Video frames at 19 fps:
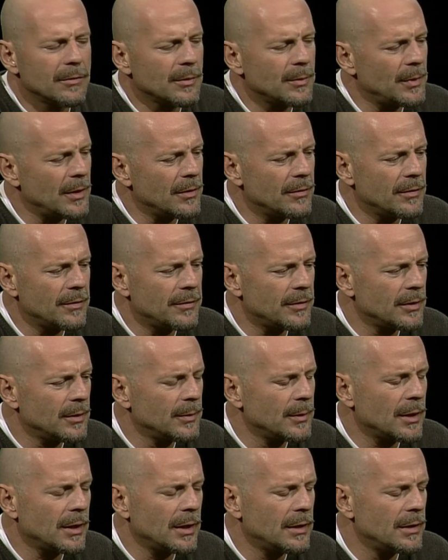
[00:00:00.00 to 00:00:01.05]
from every film
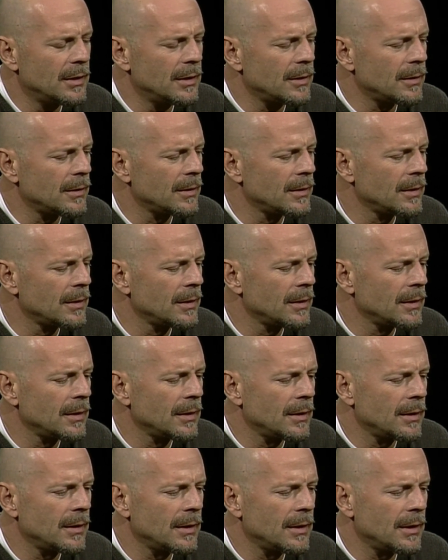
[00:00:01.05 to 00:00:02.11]
that I do.
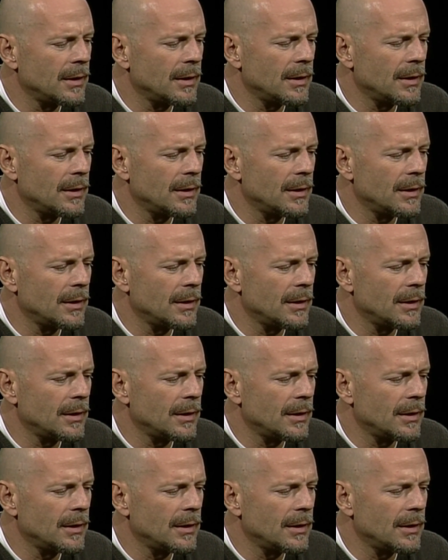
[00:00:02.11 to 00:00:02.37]
Uh,